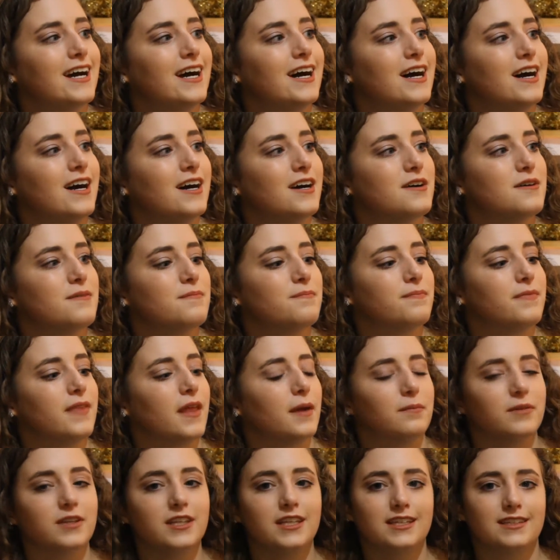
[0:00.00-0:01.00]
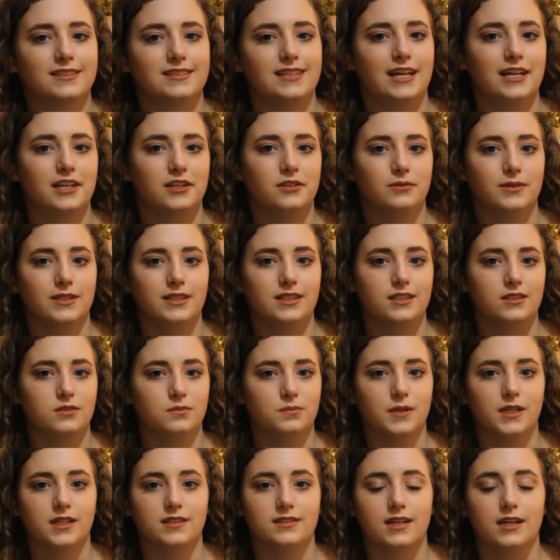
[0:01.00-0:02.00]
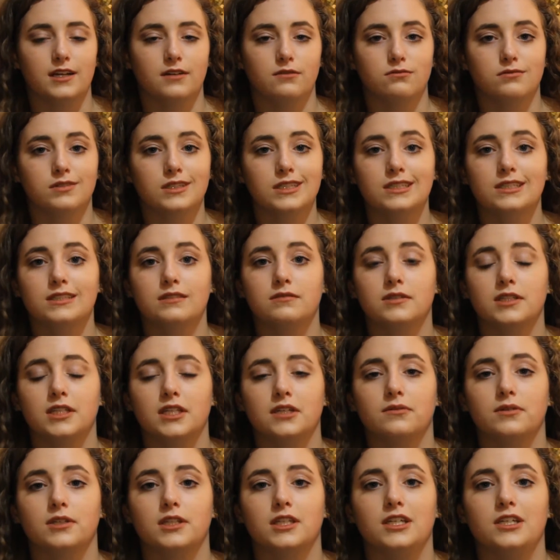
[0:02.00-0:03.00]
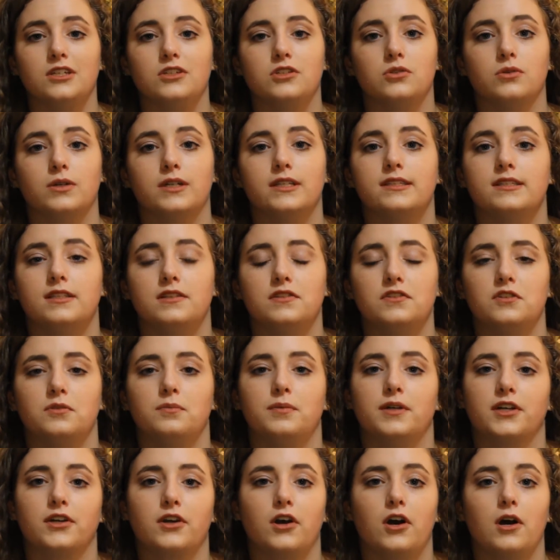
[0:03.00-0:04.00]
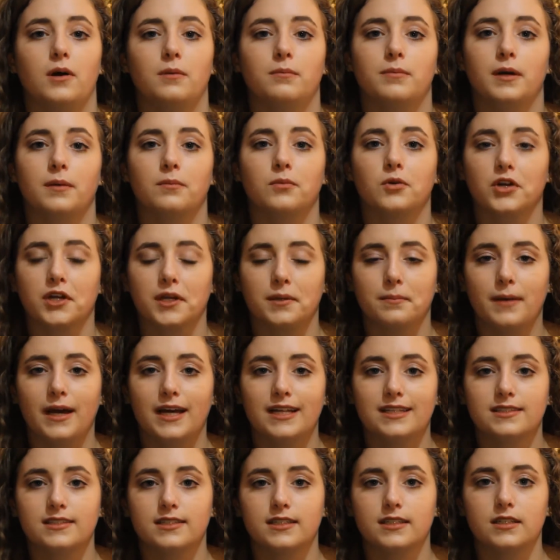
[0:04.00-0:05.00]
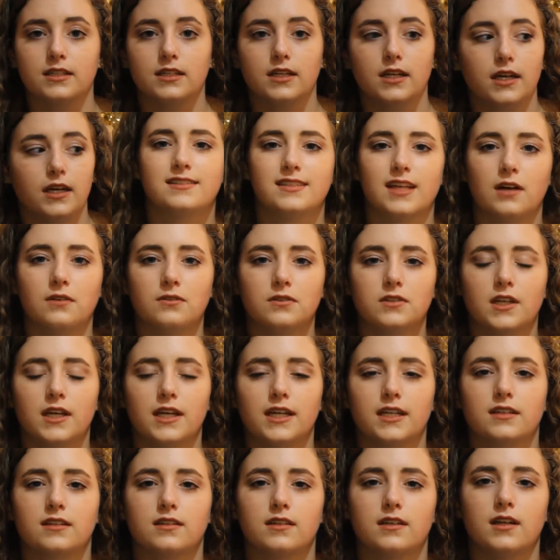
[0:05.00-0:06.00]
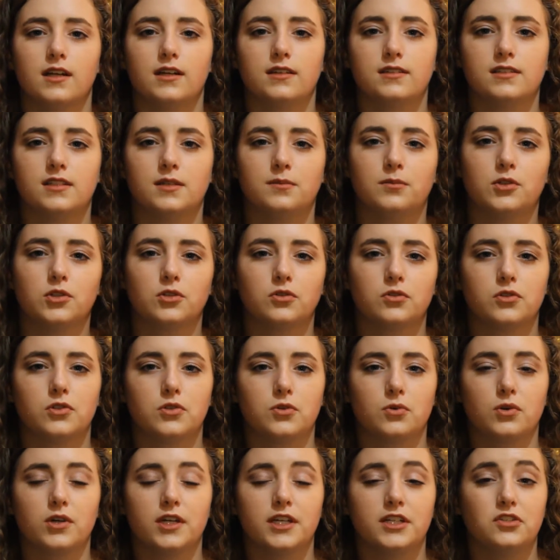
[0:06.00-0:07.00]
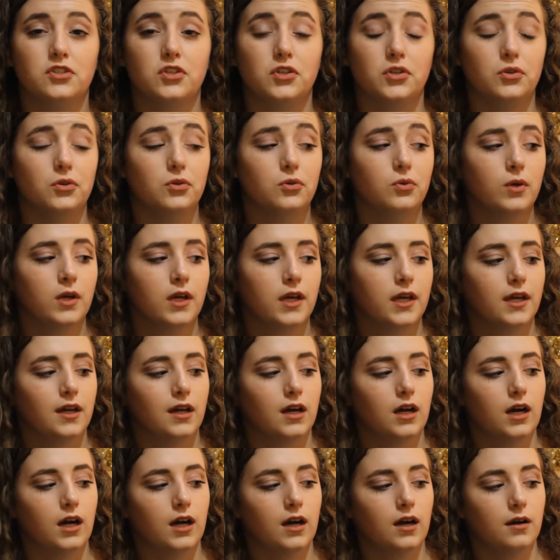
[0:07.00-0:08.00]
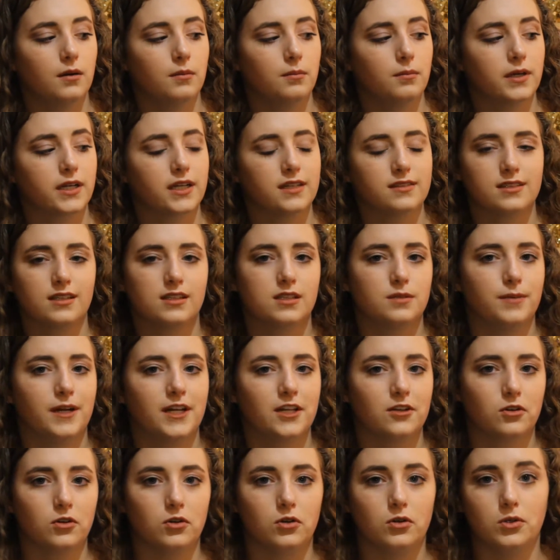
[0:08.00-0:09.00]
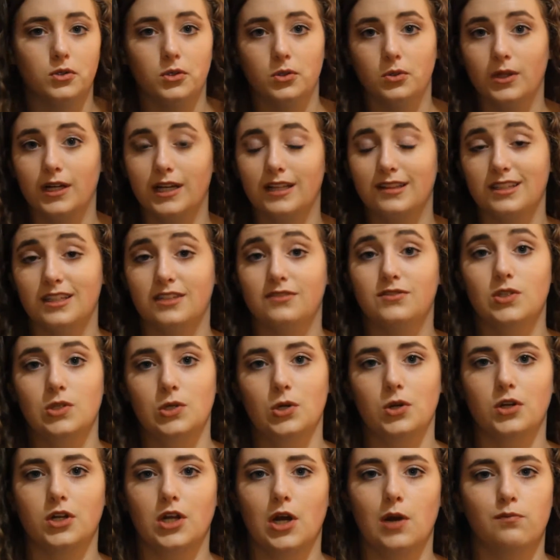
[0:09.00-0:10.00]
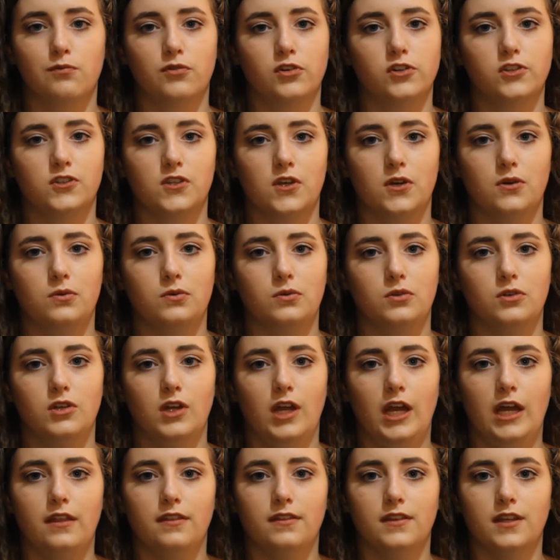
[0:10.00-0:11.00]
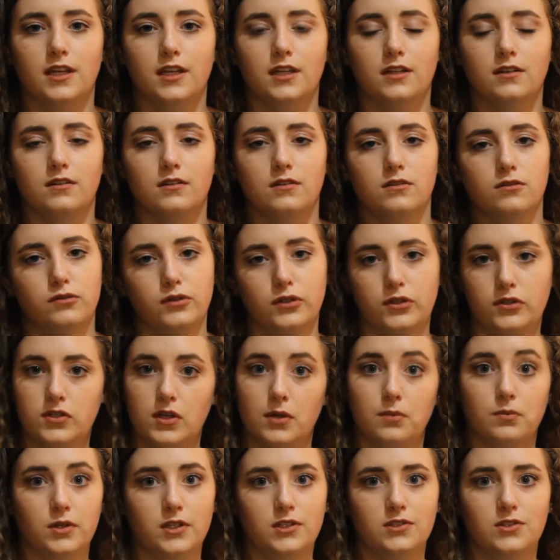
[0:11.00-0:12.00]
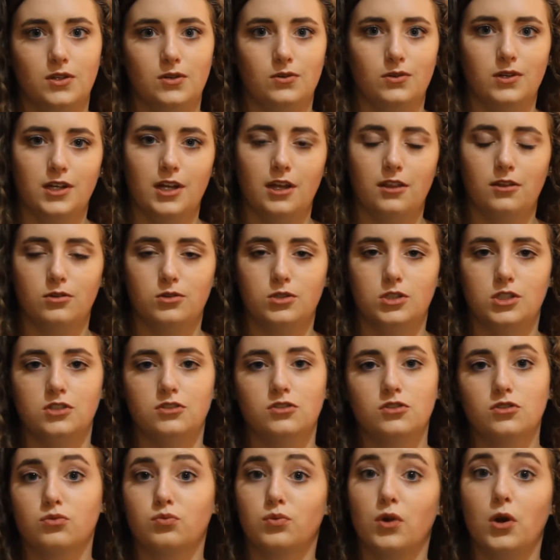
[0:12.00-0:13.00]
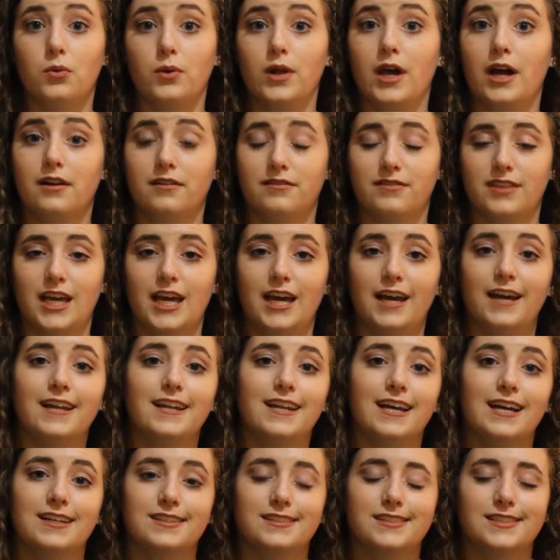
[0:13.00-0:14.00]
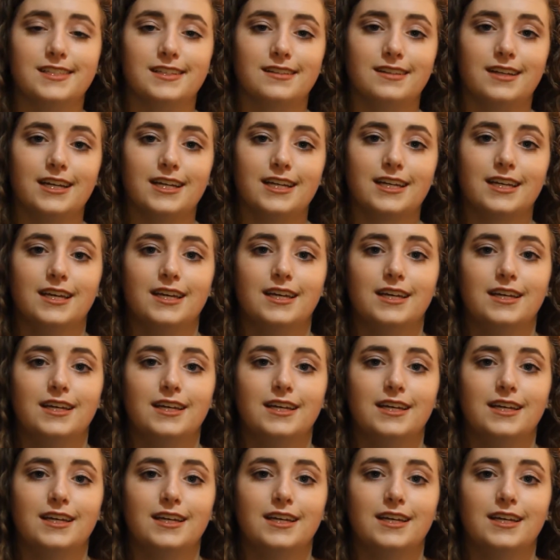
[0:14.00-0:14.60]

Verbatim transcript: Um, I'm really excited to read this because I really, really, really enjoyed Since You've Been Gone by Morgan Matson. It sounds like a similar story too, um, because it's about a girl who like lives in her comfort zone, and then for some reason or another she's thrown out of that and has to like